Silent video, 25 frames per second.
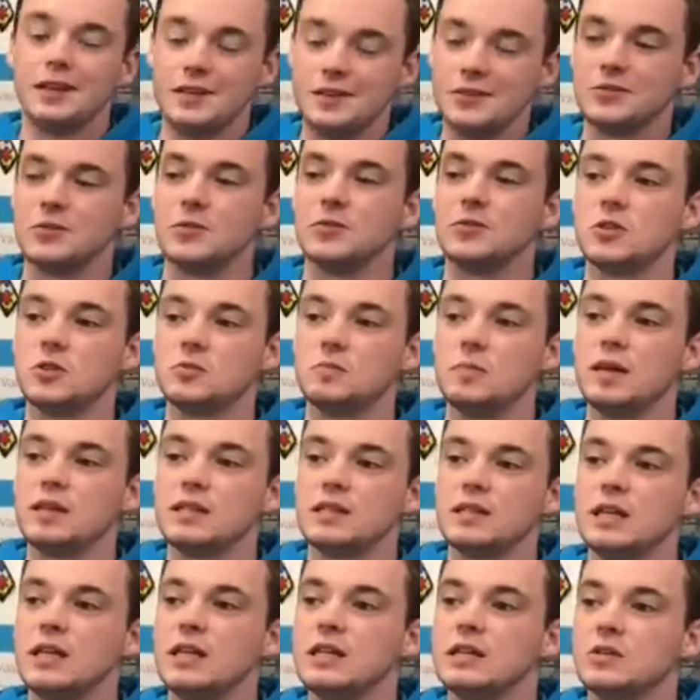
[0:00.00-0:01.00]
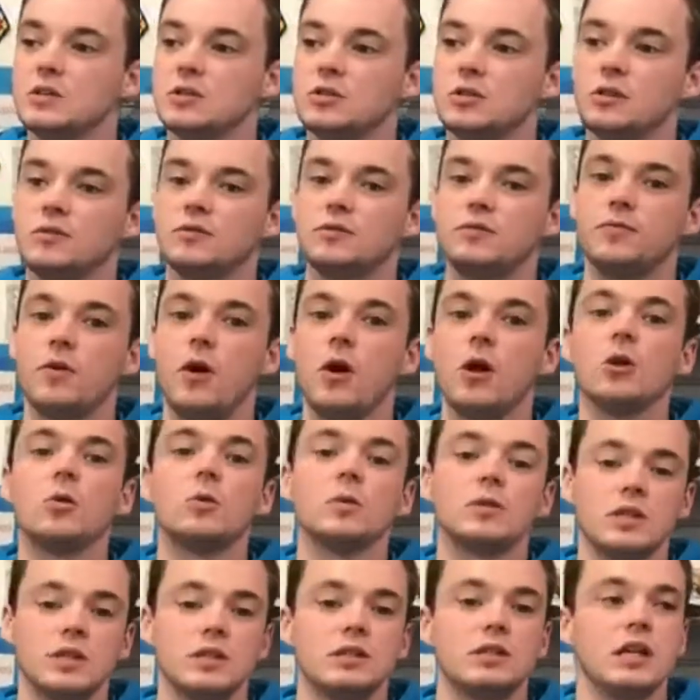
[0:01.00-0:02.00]
So it just makes it easier to follow
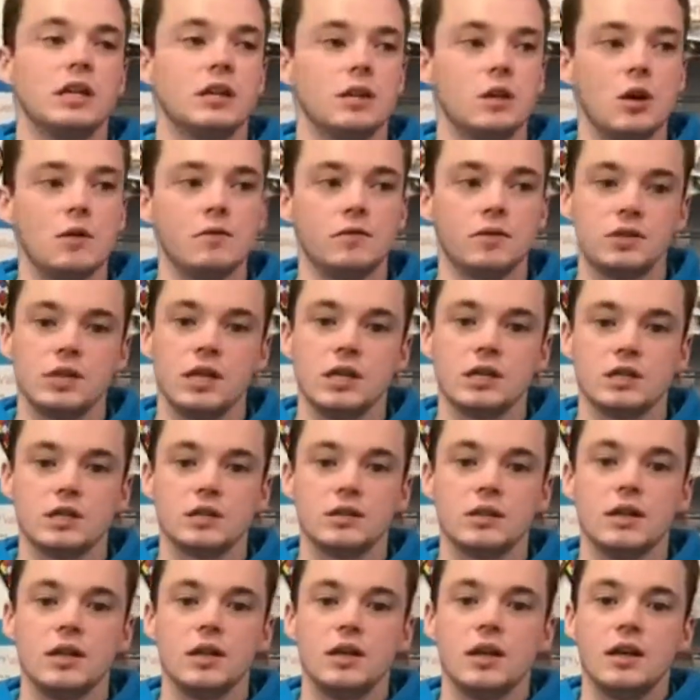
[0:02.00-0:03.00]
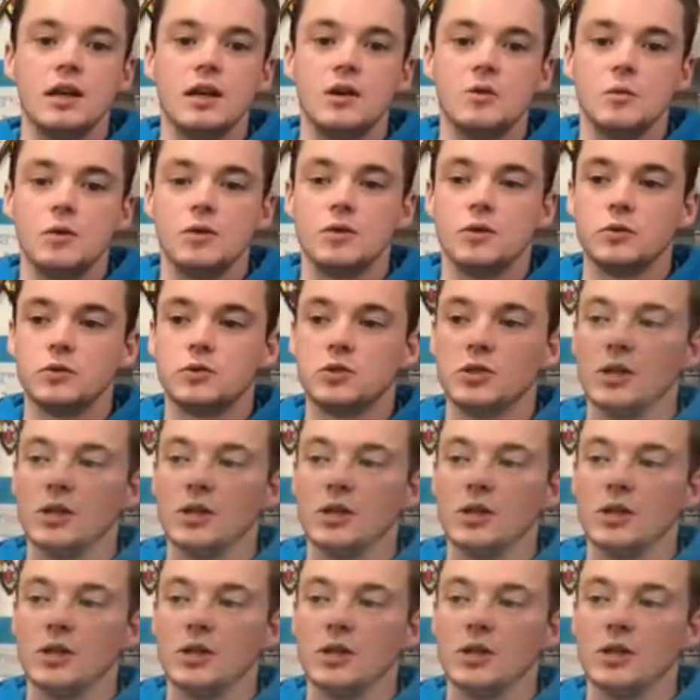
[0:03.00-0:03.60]
and sustain a conversation with those